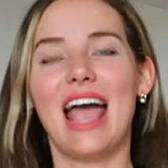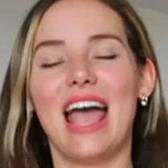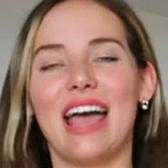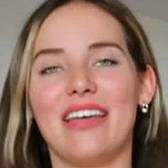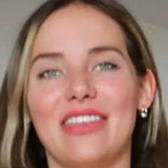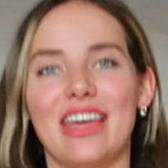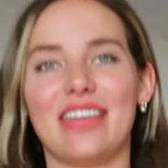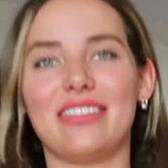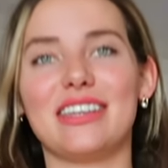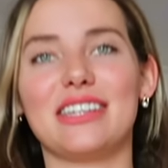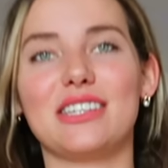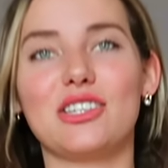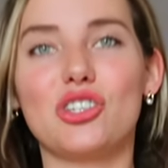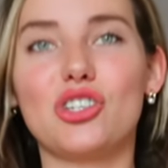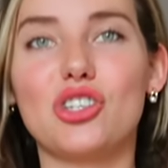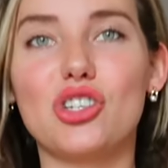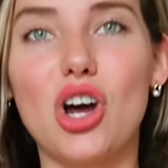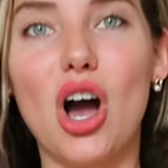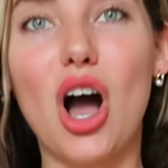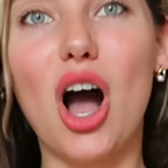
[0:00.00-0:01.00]
And then
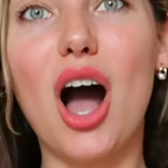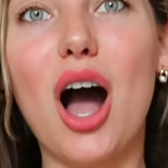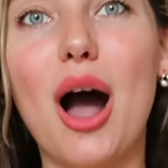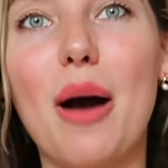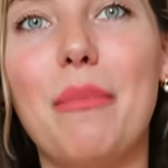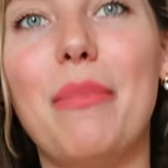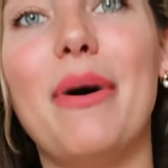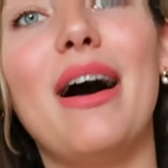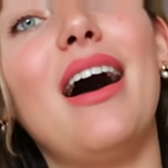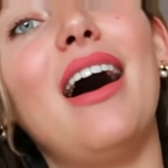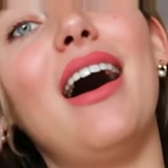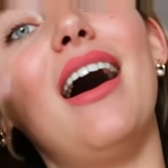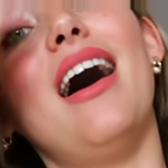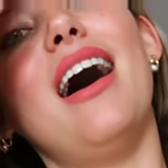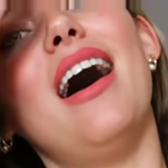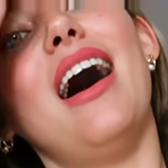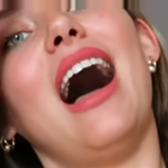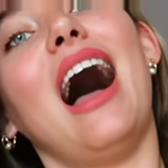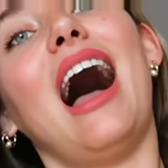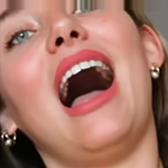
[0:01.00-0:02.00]
this top,
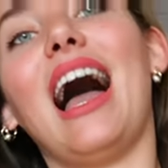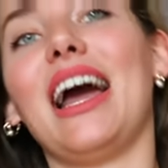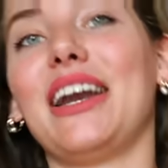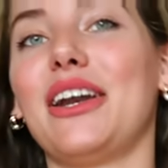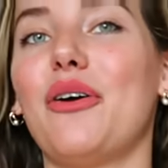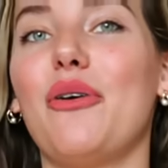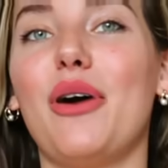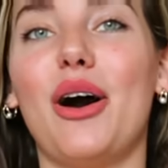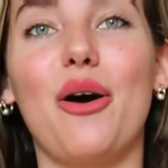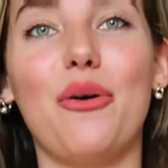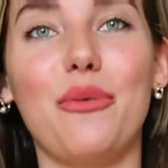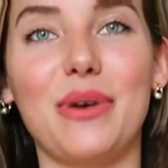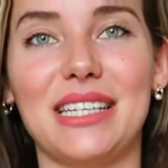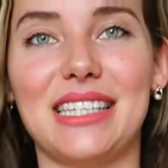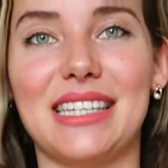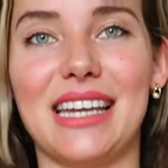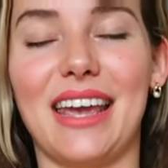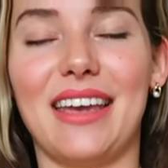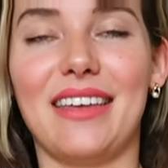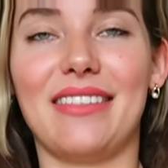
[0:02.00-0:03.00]
I know I always
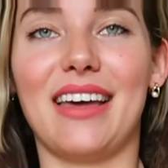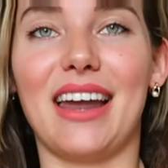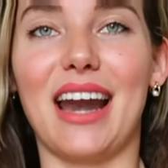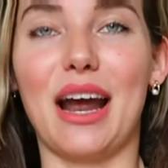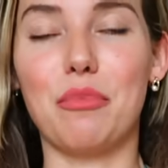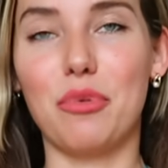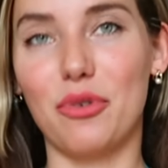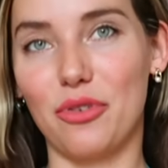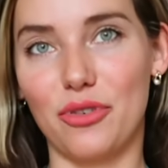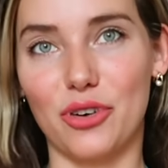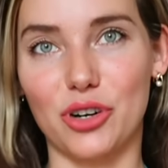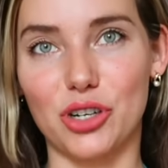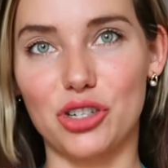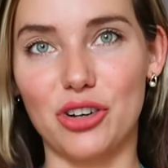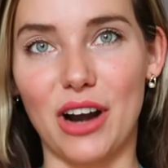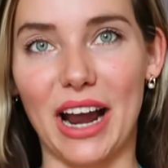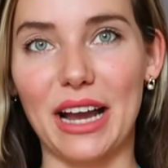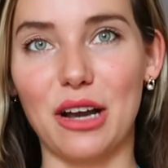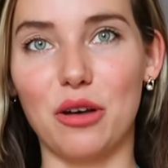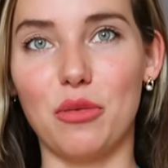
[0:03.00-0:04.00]
say that I prefer
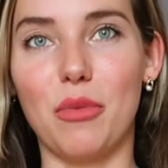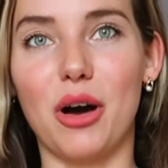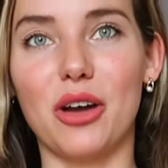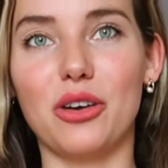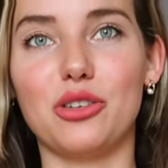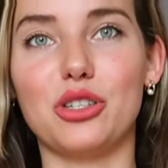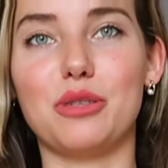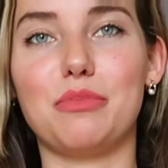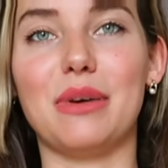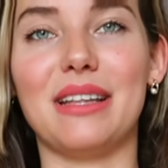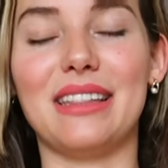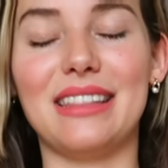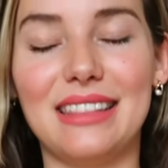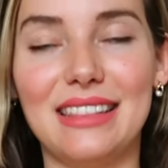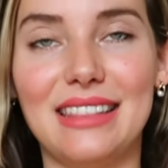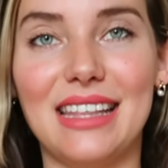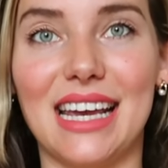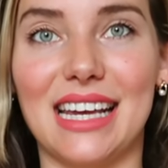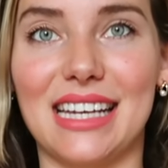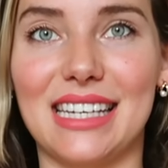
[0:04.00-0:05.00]
triangle models,
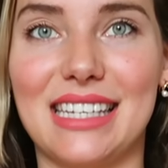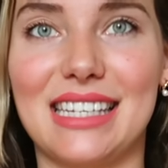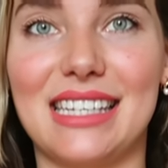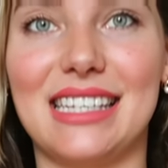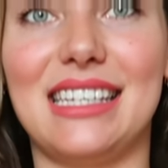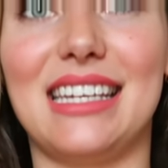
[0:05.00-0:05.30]
but this,